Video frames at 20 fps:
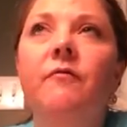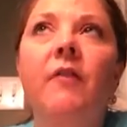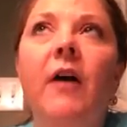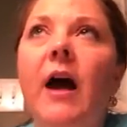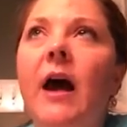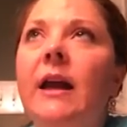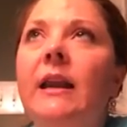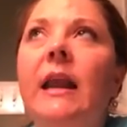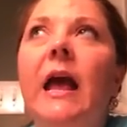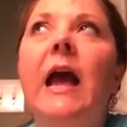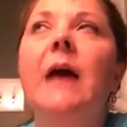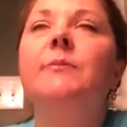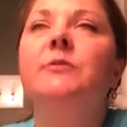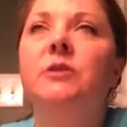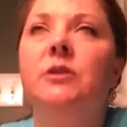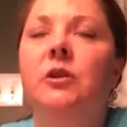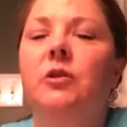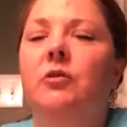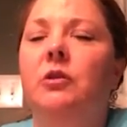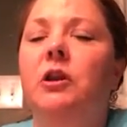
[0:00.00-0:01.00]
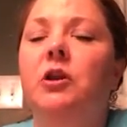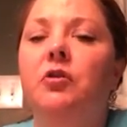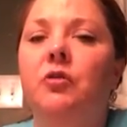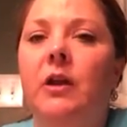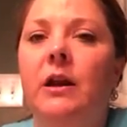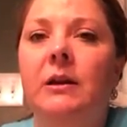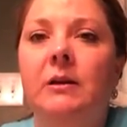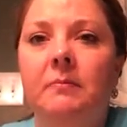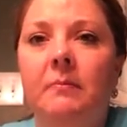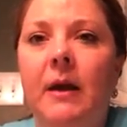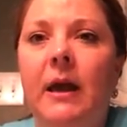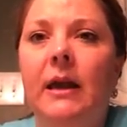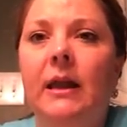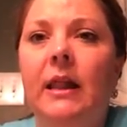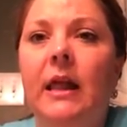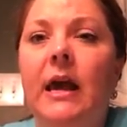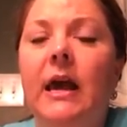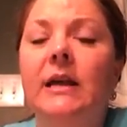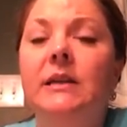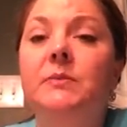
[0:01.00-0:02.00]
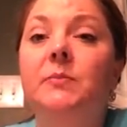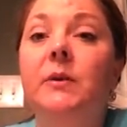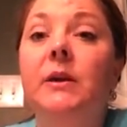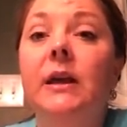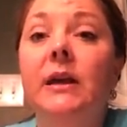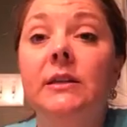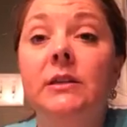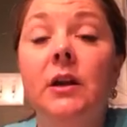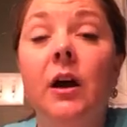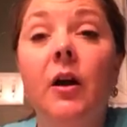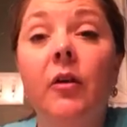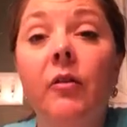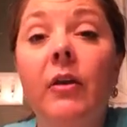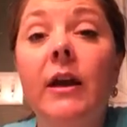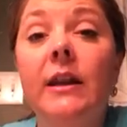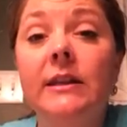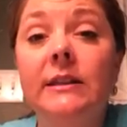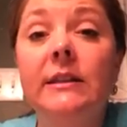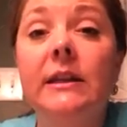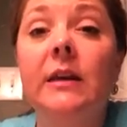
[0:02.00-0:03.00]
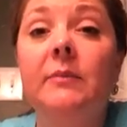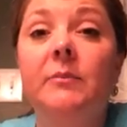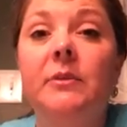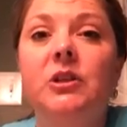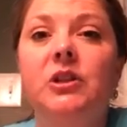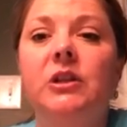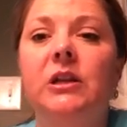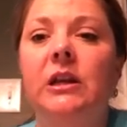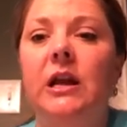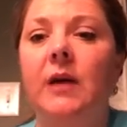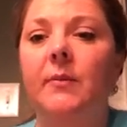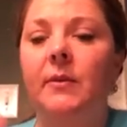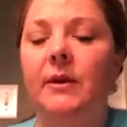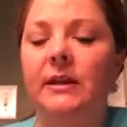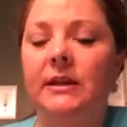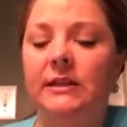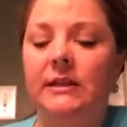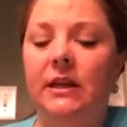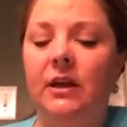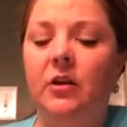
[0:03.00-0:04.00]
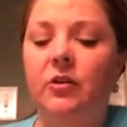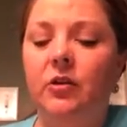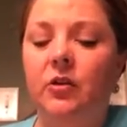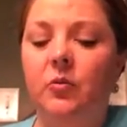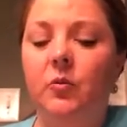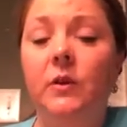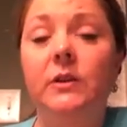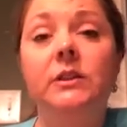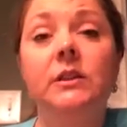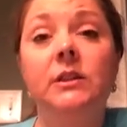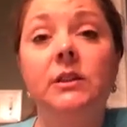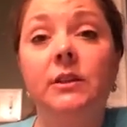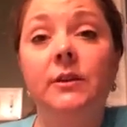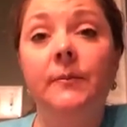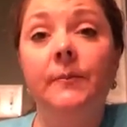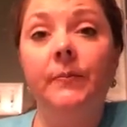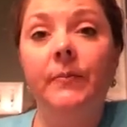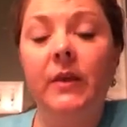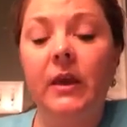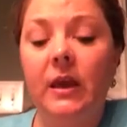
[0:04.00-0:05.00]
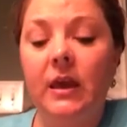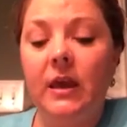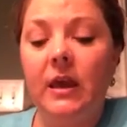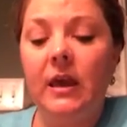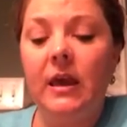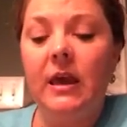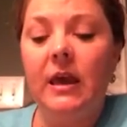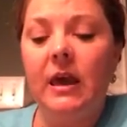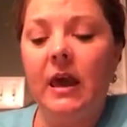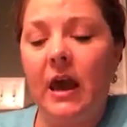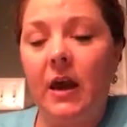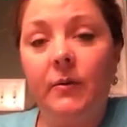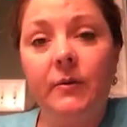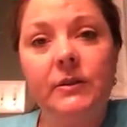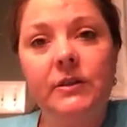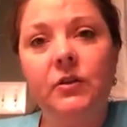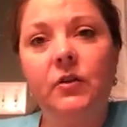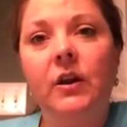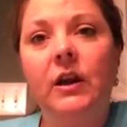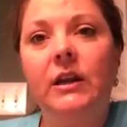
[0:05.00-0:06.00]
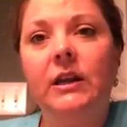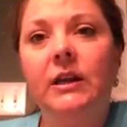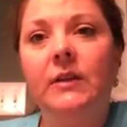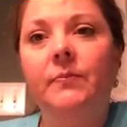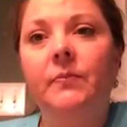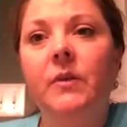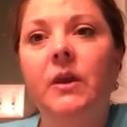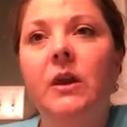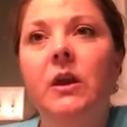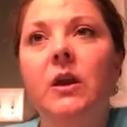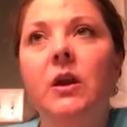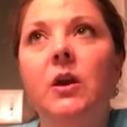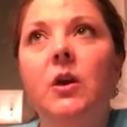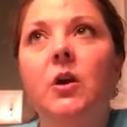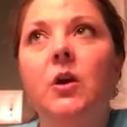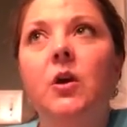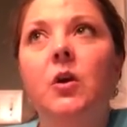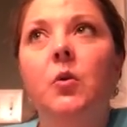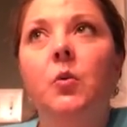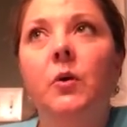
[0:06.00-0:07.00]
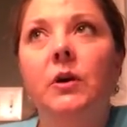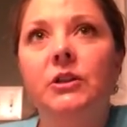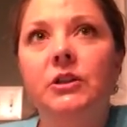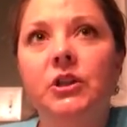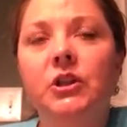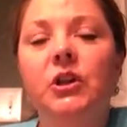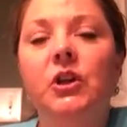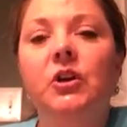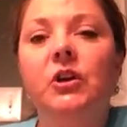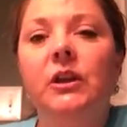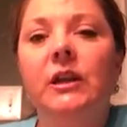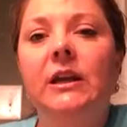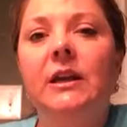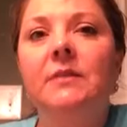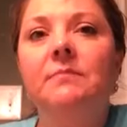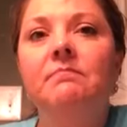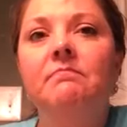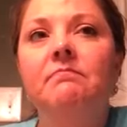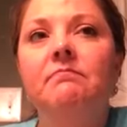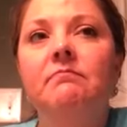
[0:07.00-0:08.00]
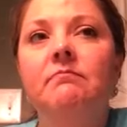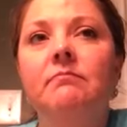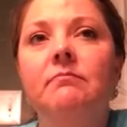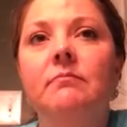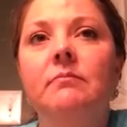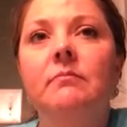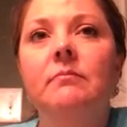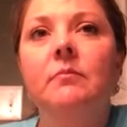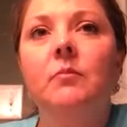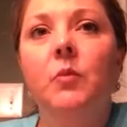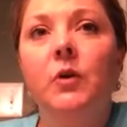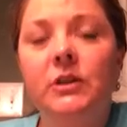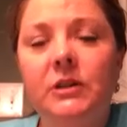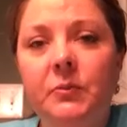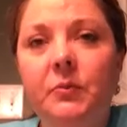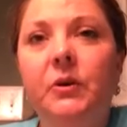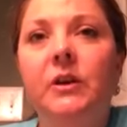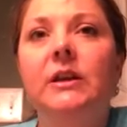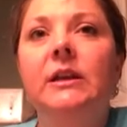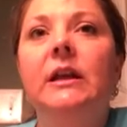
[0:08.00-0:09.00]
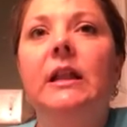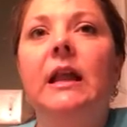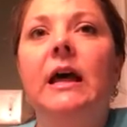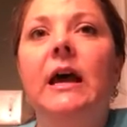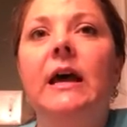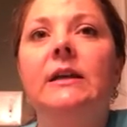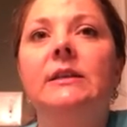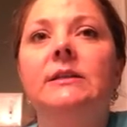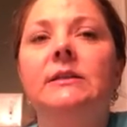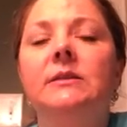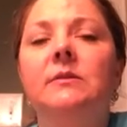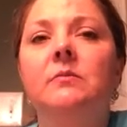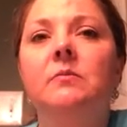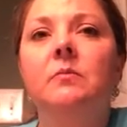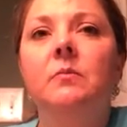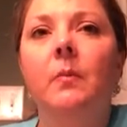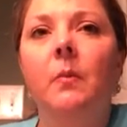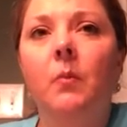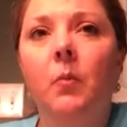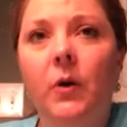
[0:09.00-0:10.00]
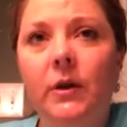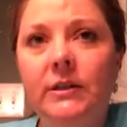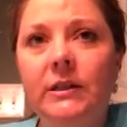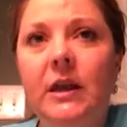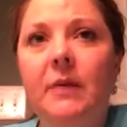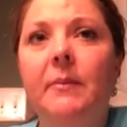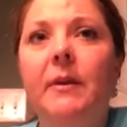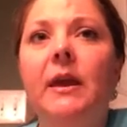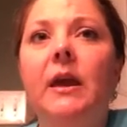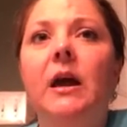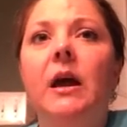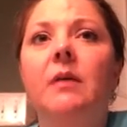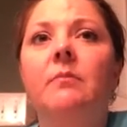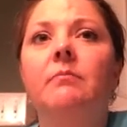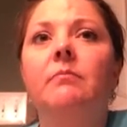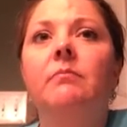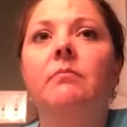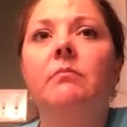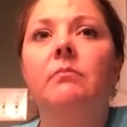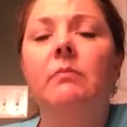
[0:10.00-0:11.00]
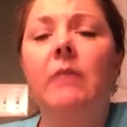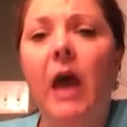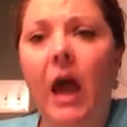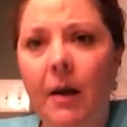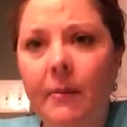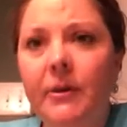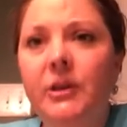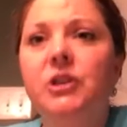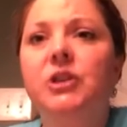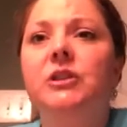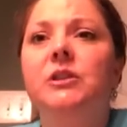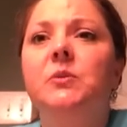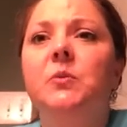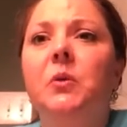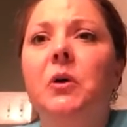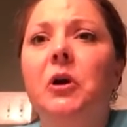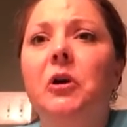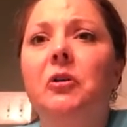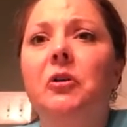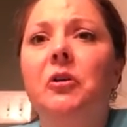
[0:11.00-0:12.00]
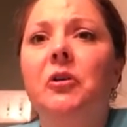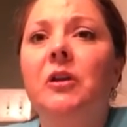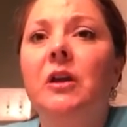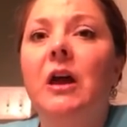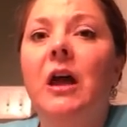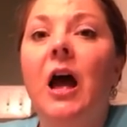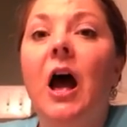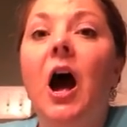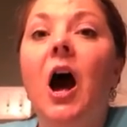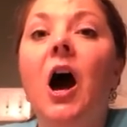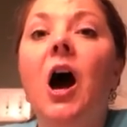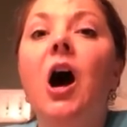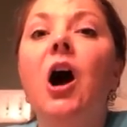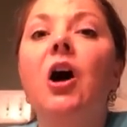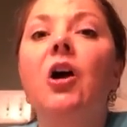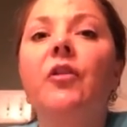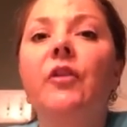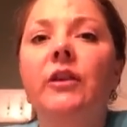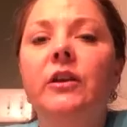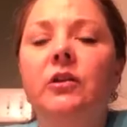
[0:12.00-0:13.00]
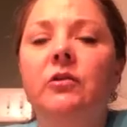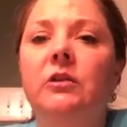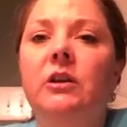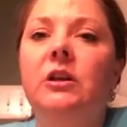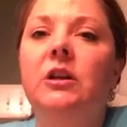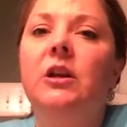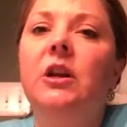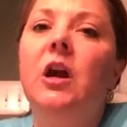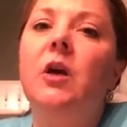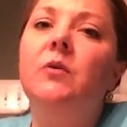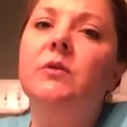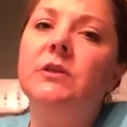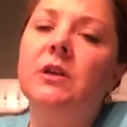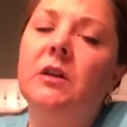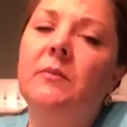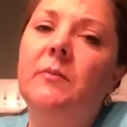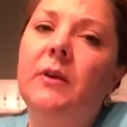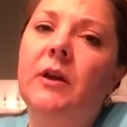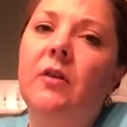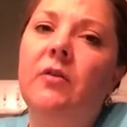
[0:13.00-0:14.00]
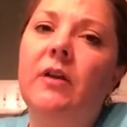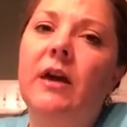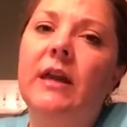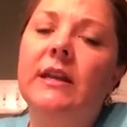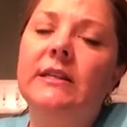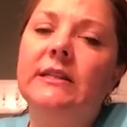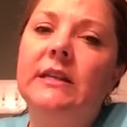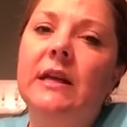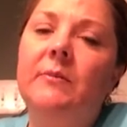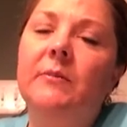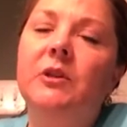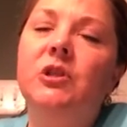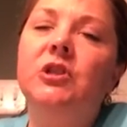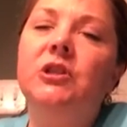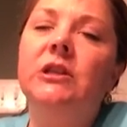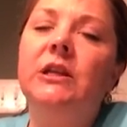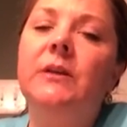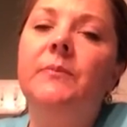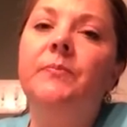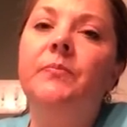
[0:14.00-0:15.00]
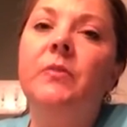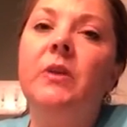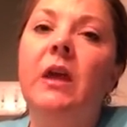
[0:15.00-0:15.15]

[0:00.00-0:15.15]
fine, absolutely great in my class, because on that assignment sheet, I'm going to tell you what to do, how it's graded, what to turn in, what to bring to class, what's coming up, how much it's worth. All that you need to know is going to be on that assignment sheet.